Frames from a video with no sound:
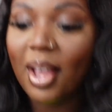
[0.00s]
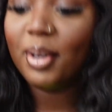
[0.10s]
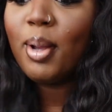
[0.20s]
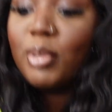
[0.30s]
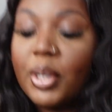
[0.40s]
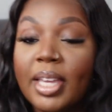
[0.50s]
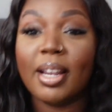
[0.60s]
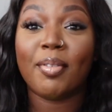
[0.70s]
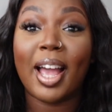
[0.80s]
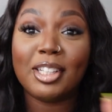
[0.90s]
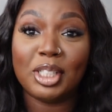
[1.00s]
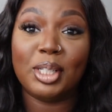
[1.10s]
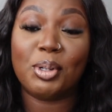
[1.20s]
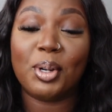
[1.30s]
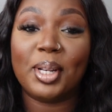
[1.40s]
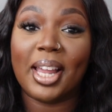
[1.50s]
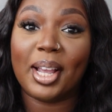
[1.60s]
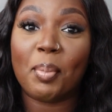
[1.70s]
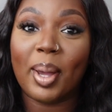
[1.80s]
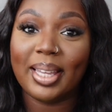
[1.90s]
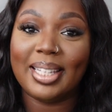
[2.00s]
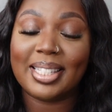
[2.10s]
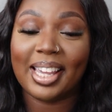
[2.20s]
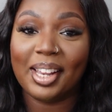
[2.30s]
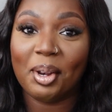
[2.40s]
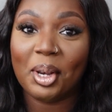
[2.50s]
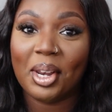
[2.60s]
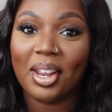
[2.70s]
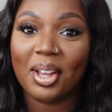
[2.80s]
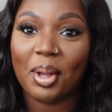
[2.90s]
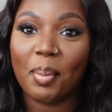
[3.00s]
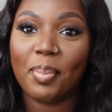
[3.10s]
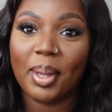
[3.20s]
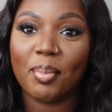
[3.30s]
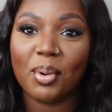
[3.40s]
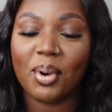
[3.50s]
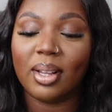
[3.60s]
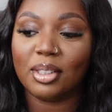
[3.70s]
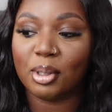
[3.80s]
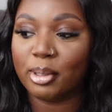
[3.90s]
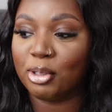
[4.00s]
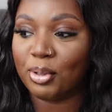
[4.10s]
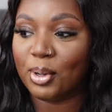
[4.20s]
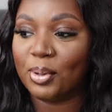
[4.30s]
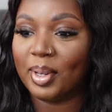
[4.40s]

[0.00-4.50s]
No, I'm joking. I've actually gotten like my eating a bit more under control.